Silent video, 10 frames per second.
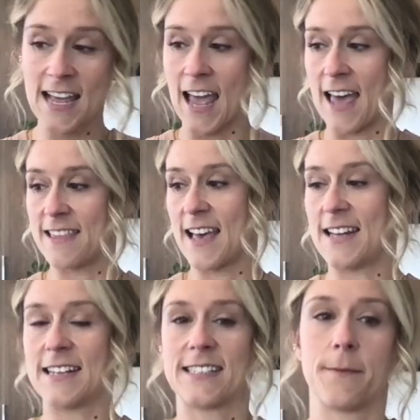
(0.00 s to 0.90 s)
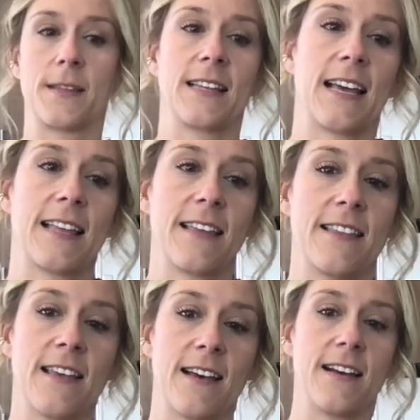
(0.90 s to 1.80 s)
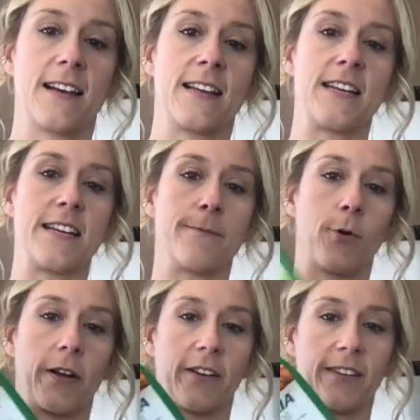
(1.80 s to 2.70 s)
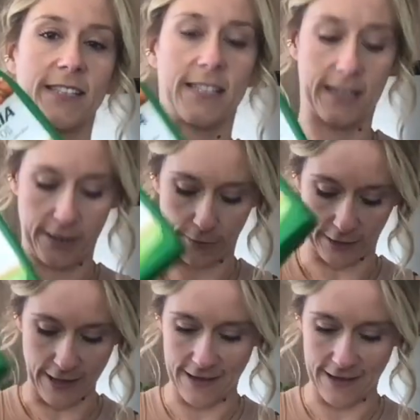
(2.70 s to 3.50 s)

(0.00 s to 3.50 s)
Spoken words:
And then something like the neem oil is to kill